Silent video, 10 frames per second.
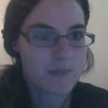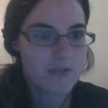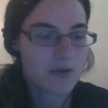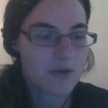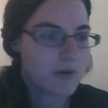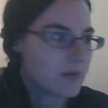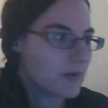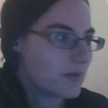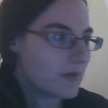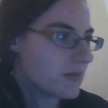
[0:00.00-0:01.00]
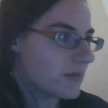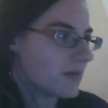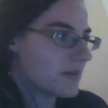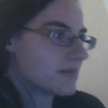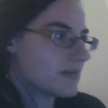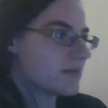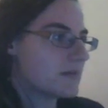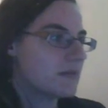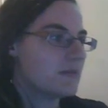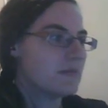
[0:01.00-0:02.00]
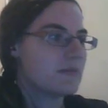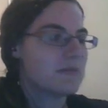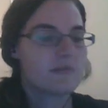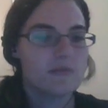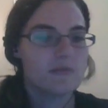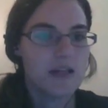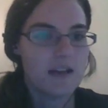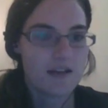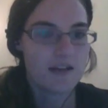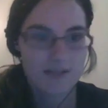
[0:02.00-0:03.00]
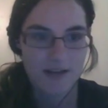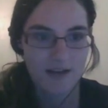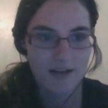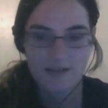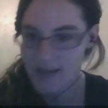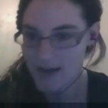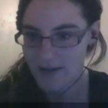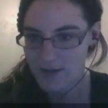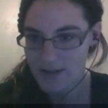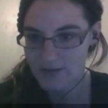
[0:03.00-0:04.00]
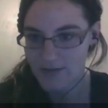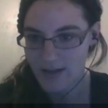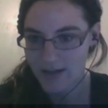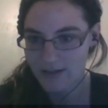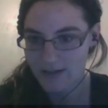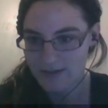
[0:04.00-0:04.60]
So B, is that what you got?